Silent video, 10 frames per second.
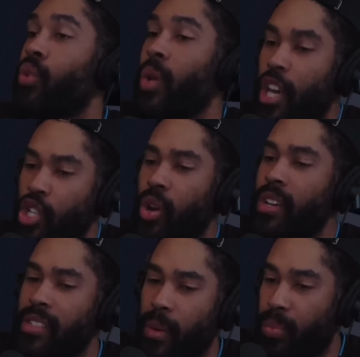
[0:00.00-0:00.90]
So we got to
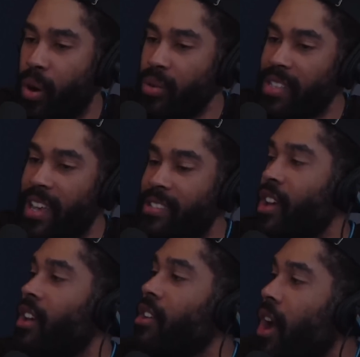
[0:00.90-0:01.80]
trust the process.
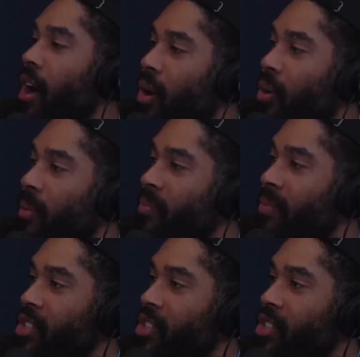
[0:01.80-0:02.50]
No.